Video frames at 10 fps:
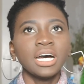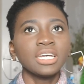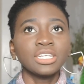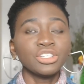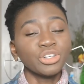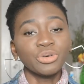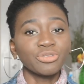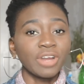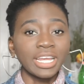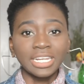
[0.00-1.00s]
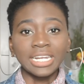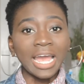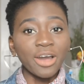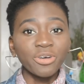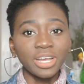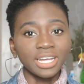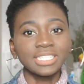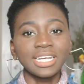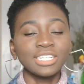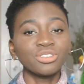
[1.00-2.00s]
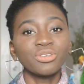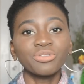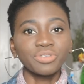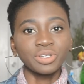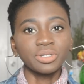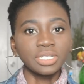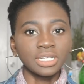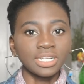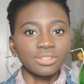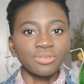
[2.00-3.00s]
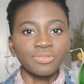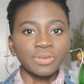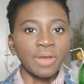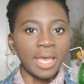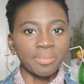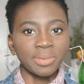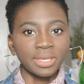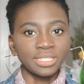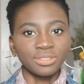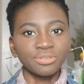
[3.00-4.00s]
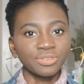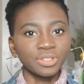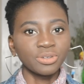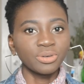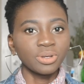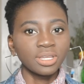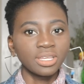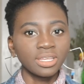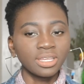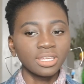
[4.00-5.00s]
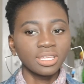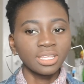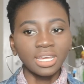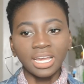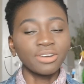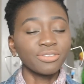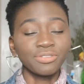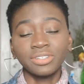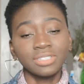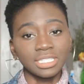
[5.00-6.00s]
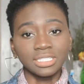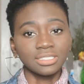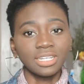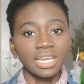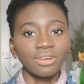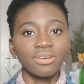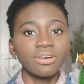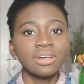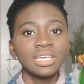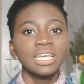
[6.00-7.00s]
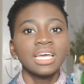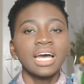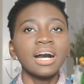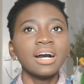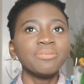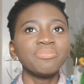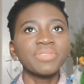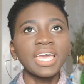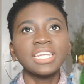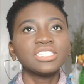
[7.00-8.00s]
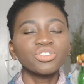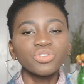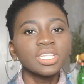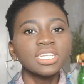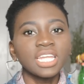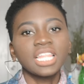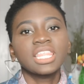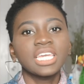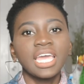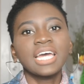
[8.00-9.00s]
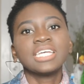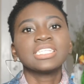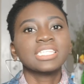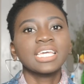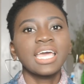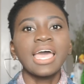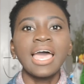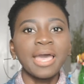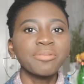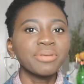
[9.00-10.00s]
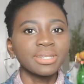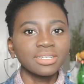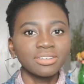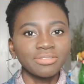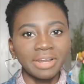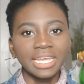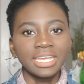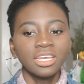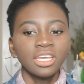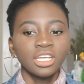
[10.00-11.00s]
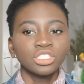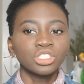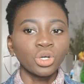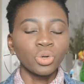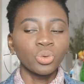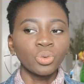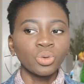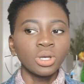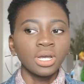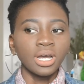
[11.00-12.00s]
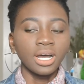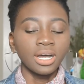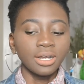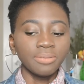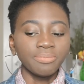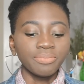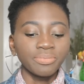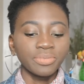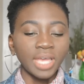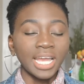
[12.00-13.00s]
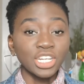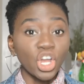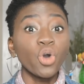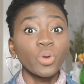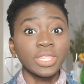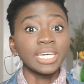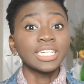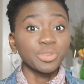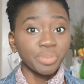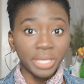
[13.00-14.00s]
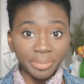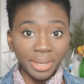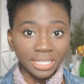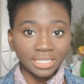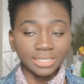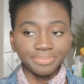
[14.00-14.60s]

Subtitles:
you know, right now, guys, I don't feel good. I don't feel happy. I don't feel good at all. And it's really nothing has happened, right? So I know that it's PMS.